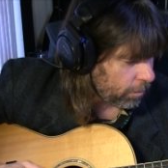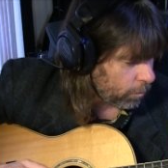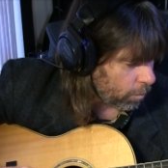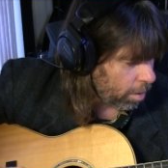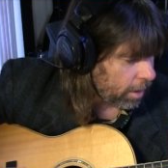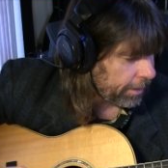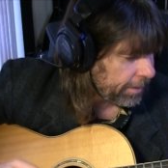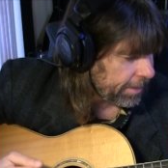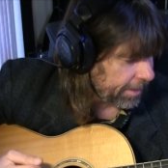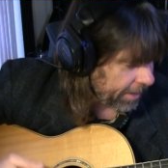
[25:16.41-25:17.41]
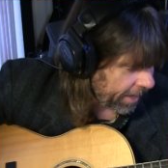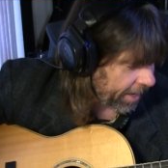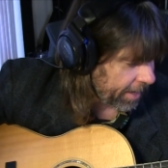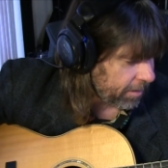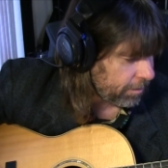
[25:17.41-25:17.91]
a 1, E
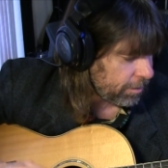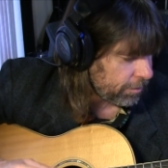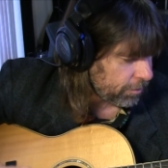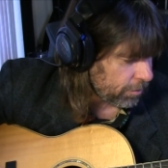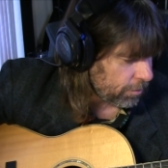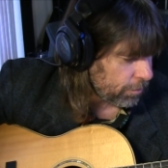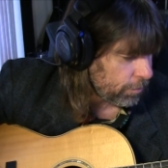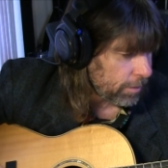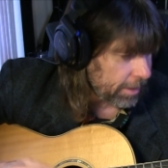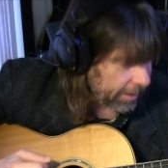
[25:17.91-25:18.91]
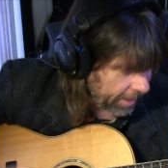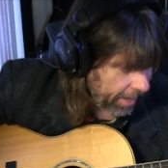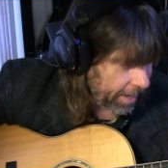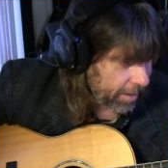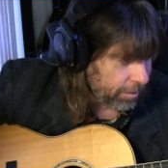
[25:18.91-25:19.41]
and a 2, E
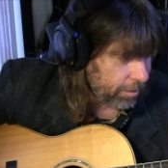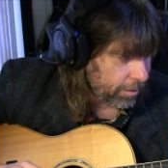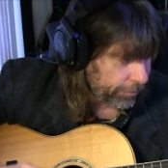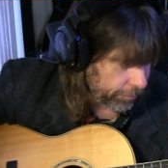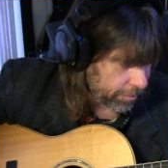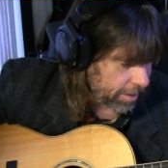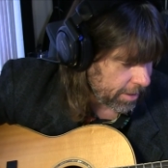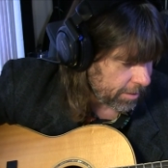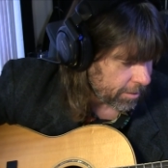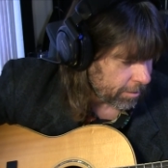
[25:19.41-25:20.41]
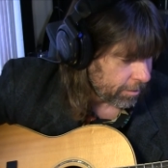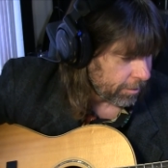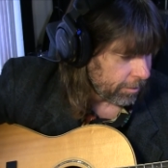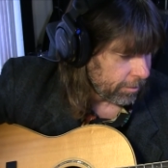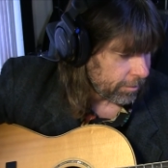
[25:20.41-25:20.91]
and a 3.
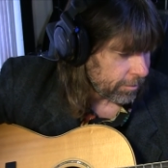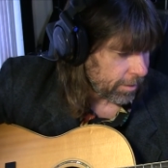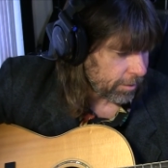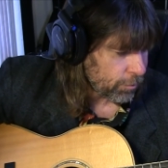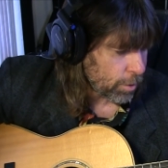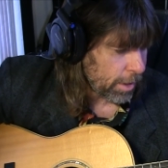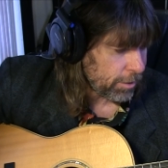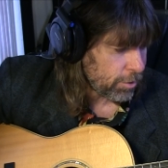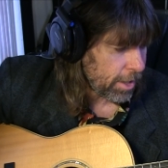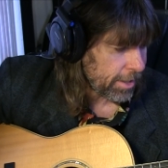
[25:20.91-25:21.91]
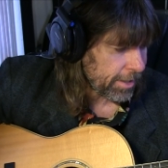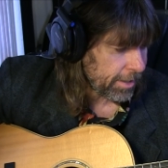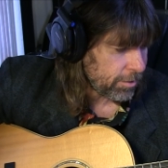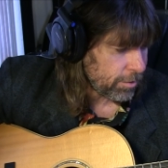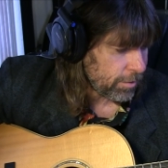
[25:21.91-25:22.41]
That's where I try to
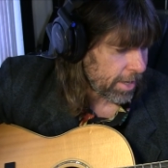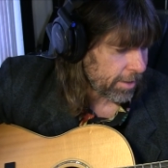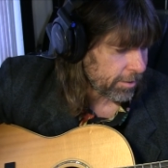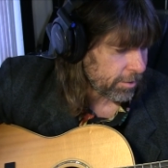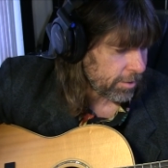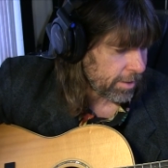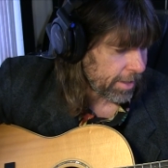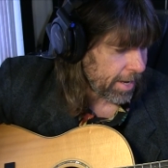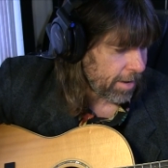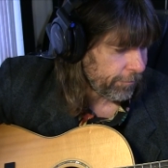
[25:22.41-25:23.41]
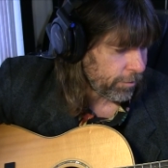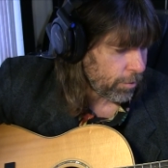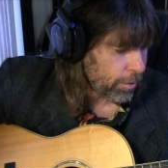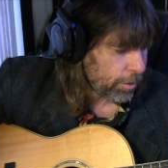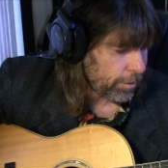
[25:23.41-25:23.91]
get to next, to that F
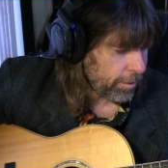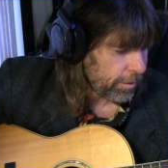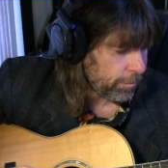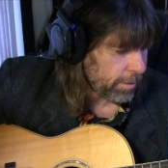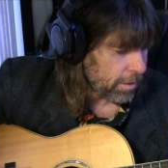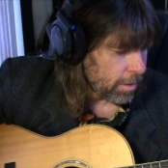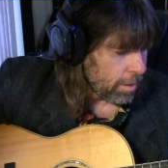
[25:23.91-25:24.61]
chord, and it'd be